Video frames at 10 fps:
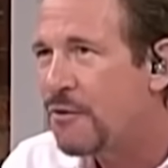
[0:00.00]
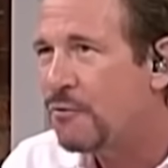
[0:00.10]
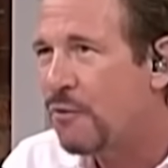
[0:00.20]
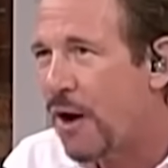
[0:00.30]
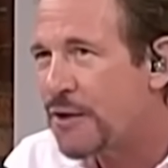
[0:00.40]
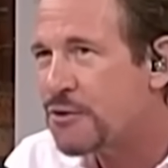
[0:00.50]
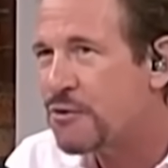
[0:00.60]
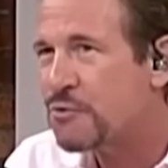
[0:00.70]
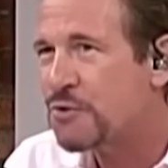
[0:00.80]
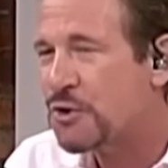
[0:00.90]

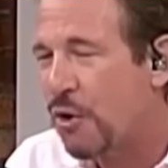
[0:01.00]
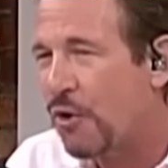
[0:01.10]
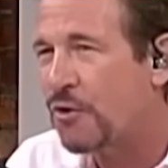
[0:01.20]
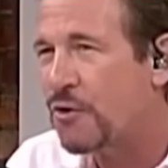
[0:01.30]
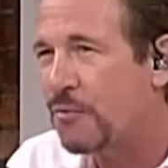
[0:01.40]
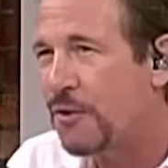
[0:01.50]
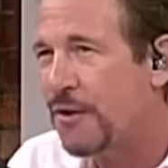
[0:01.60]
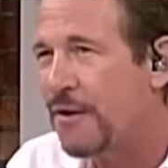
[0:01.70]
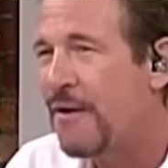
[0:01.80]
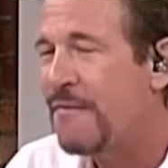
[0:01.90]
Rodgers was
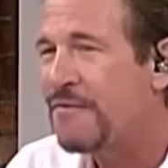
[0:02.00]
arguably